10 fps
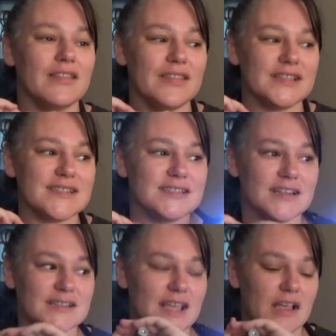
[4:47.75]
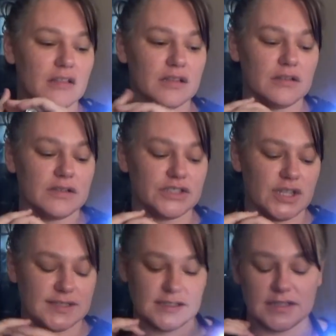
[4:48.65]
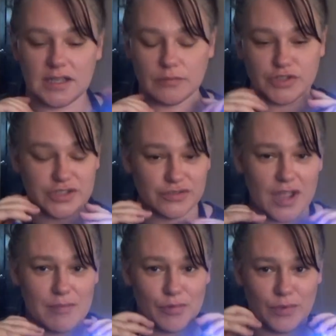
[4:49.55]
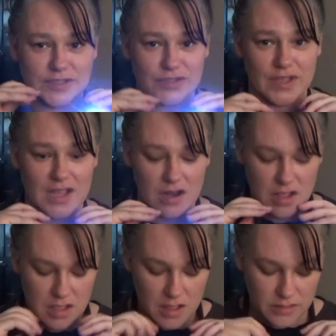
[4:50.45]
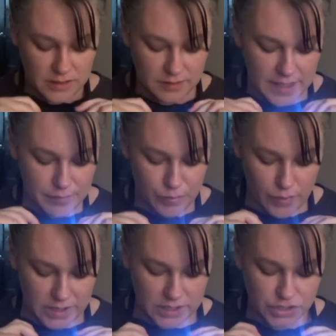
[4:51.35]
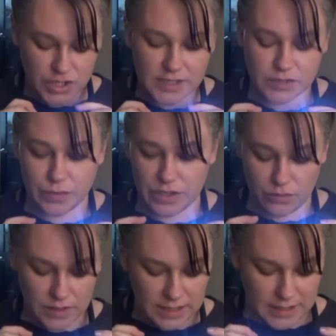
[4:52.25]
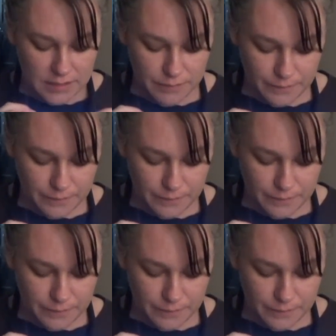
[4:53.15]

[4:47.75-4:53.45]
This is going to take a little adjusting to get them just right, but once you get the light pointed just where you need it,